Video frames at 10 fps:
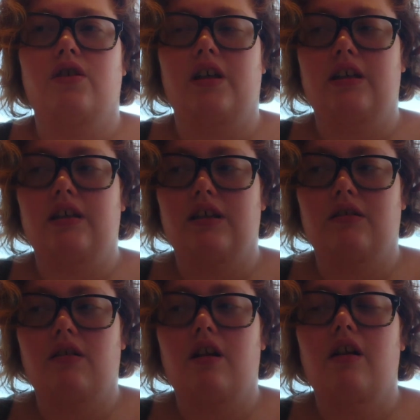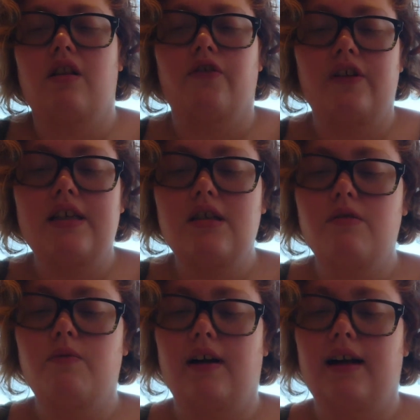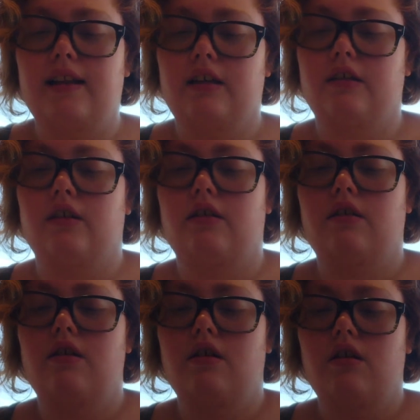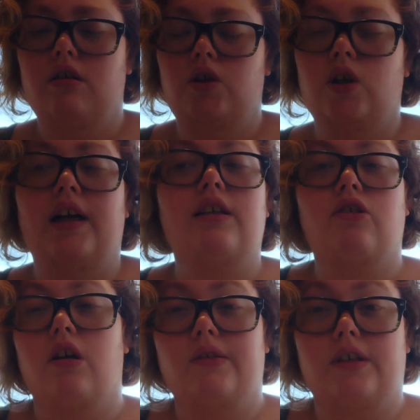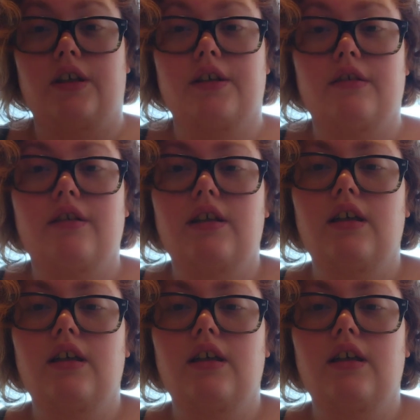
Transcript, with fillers: trying to, the reason why they're trying to talk to each other